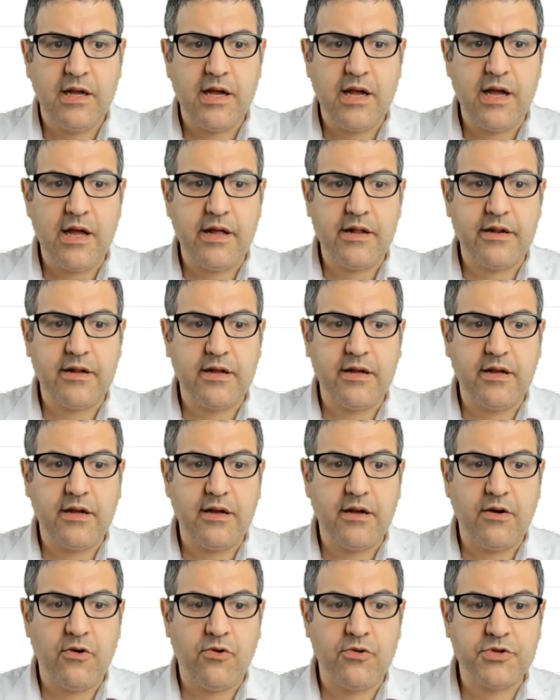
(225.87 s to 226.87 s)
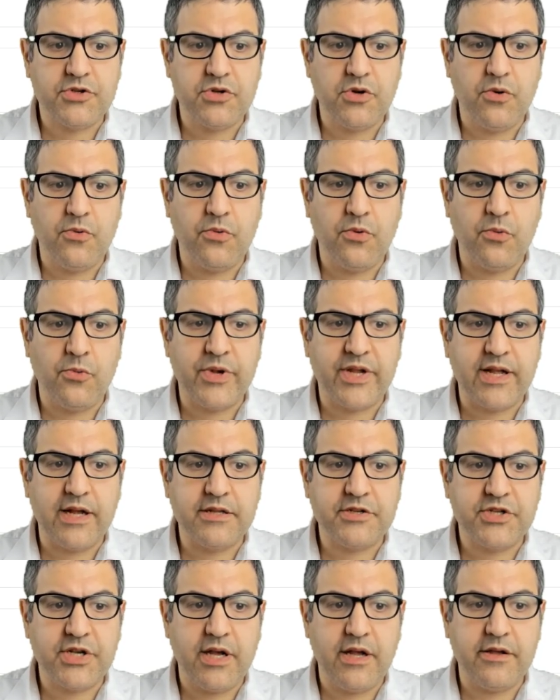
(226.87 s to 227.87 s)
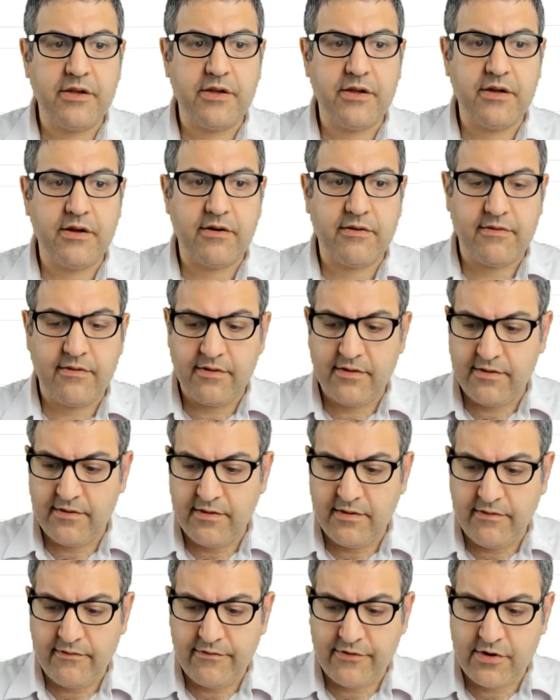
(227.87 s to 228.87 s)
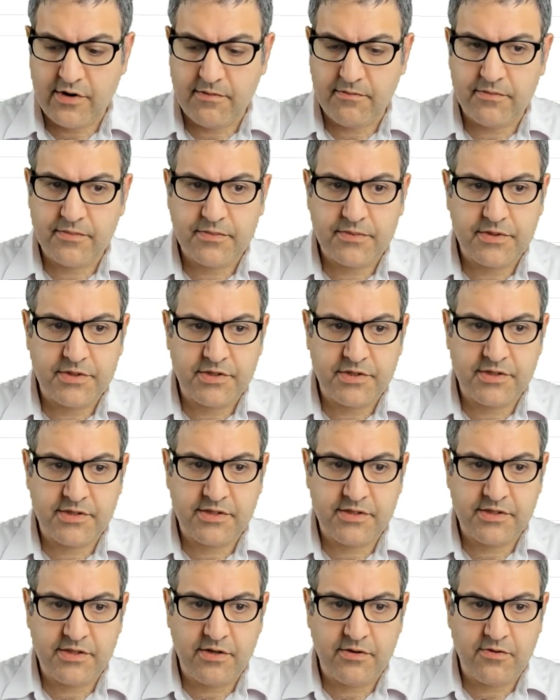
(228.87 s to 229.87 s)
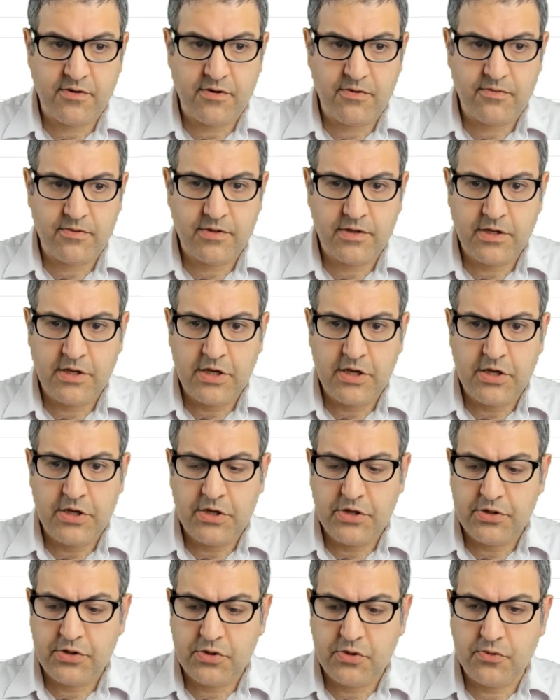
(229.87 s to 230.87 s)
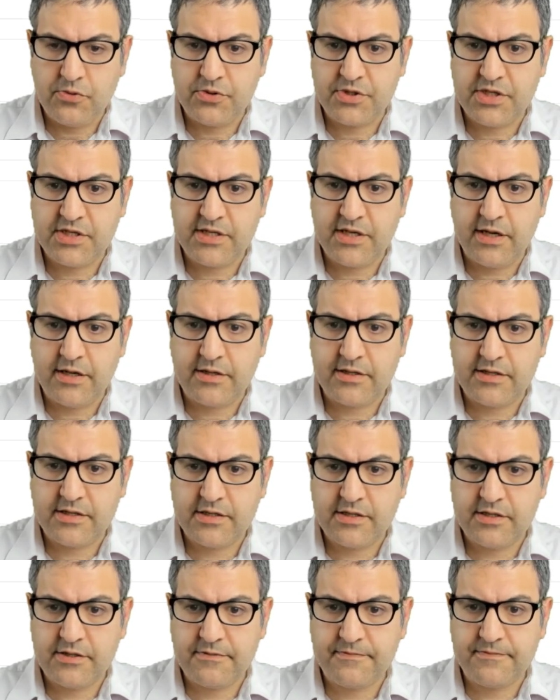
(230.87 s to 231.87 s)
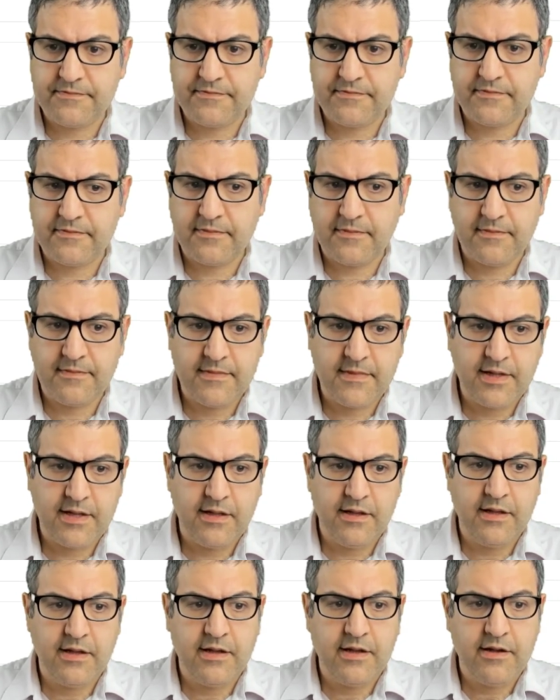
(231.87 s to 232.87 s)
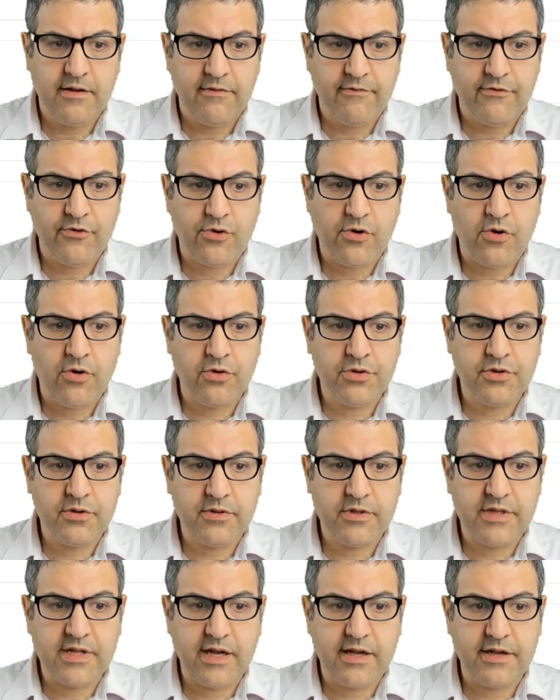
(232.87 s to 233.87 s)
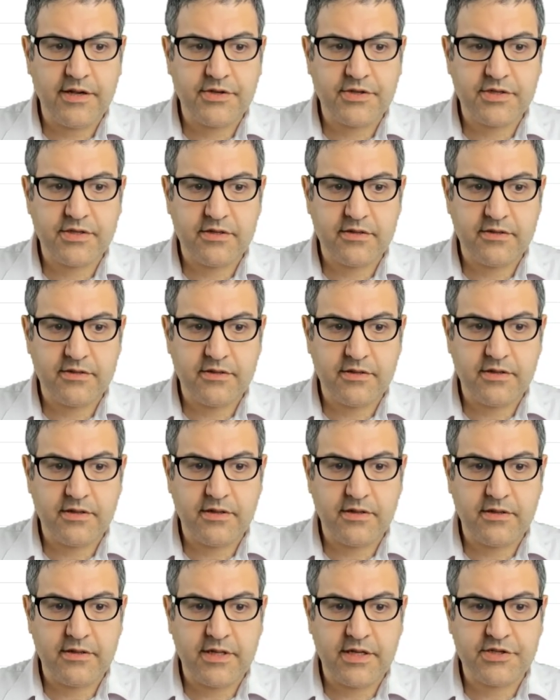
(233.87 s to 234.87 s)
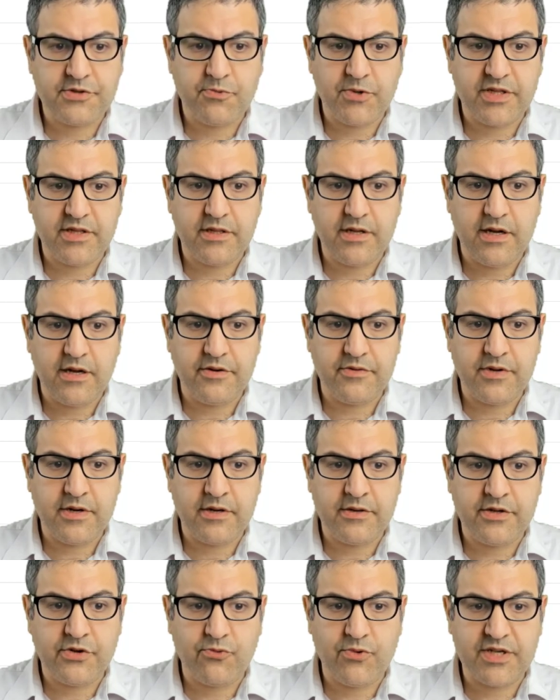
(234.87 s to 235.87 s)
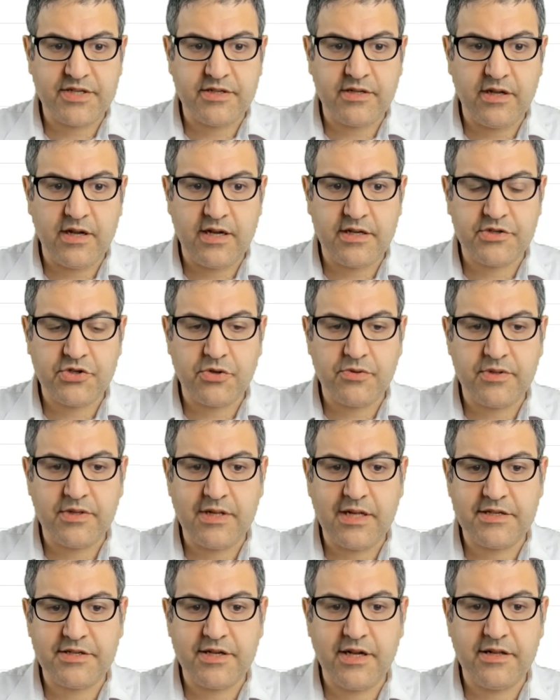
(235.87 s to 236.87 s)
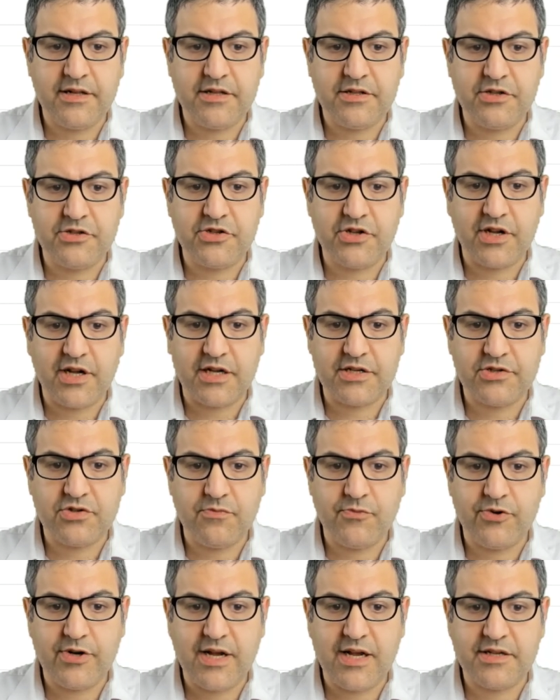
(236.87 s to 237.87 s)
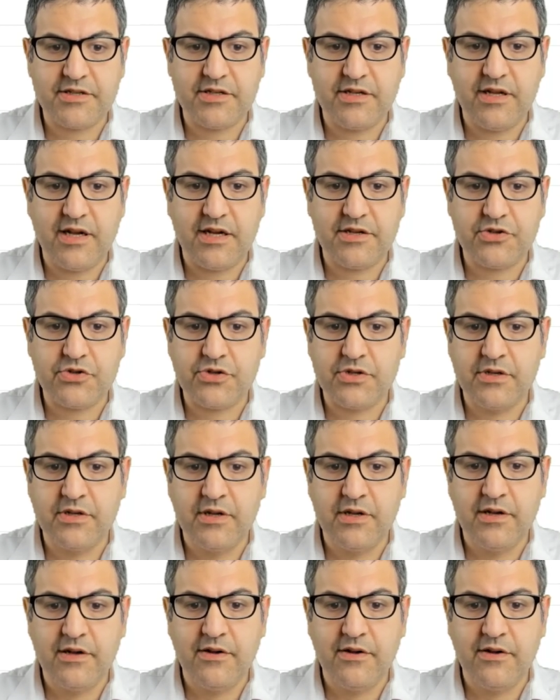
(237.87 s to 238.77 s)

And also we can say here from 0 to 6 for all the days. That's what they're requesting us. So let's say that it's a customer asking us